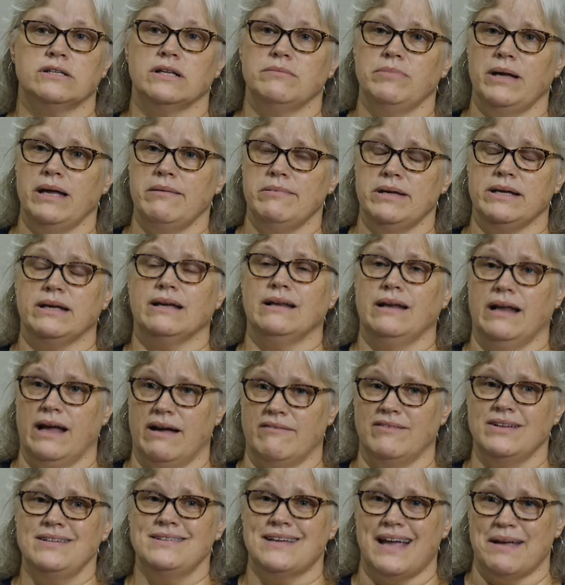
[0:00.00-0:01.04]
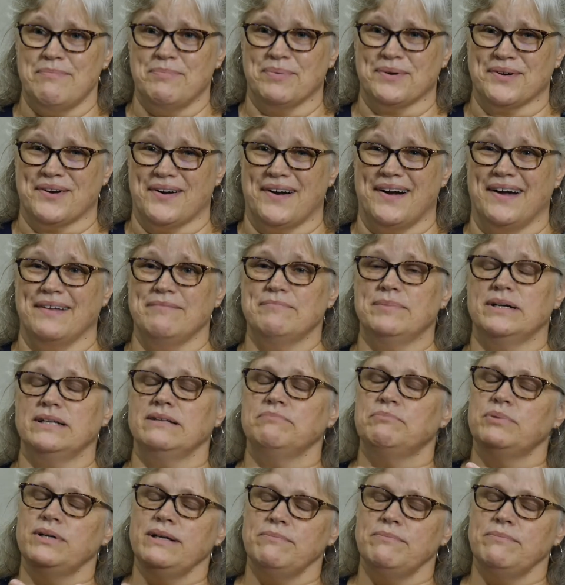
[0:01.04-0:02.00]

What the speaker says: The baby can have a diaper on, but